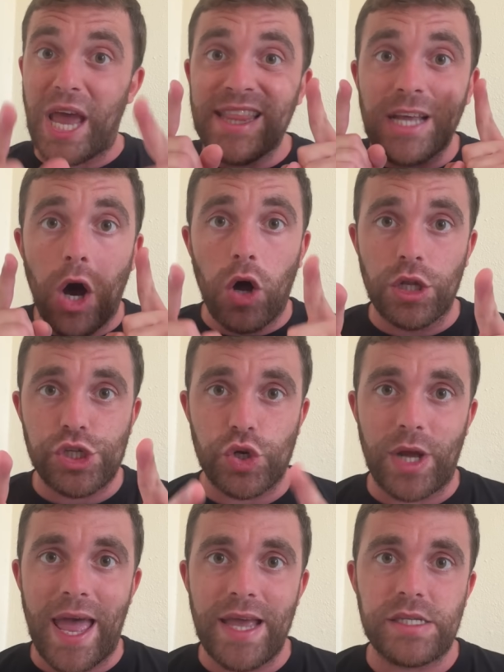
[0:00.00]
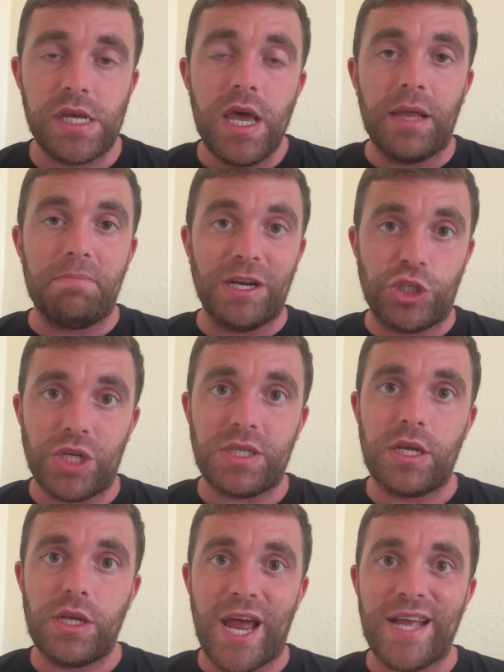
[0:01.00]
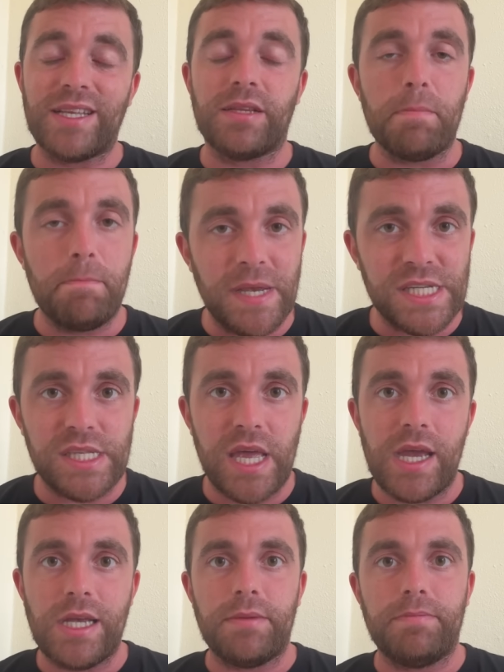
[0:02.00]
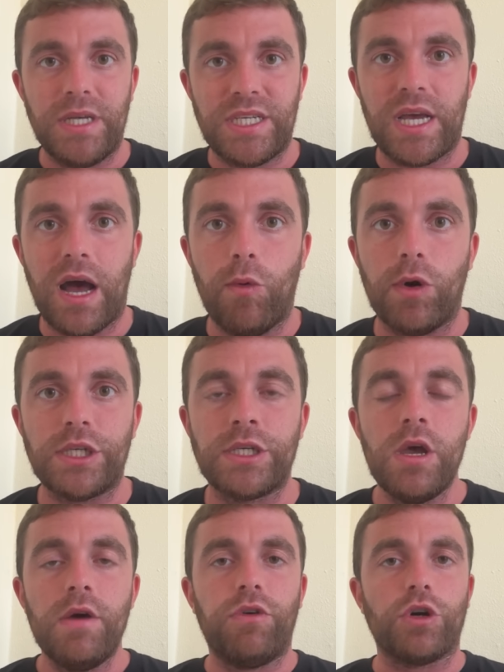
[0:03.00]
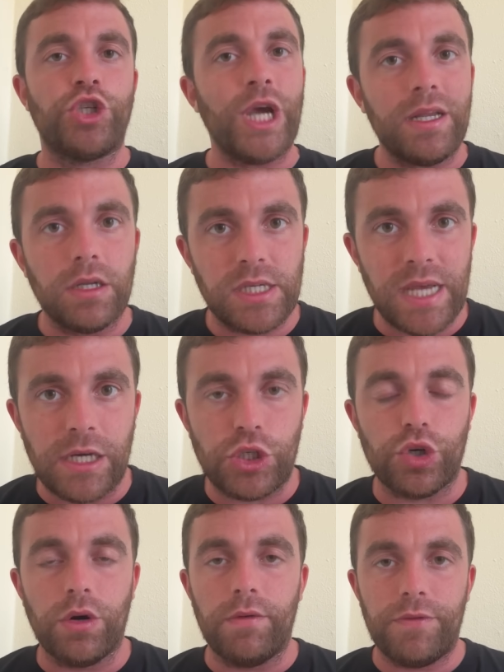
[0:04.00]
And also guys, at Manchester United, busy day, busy hours for Jadon Sancho.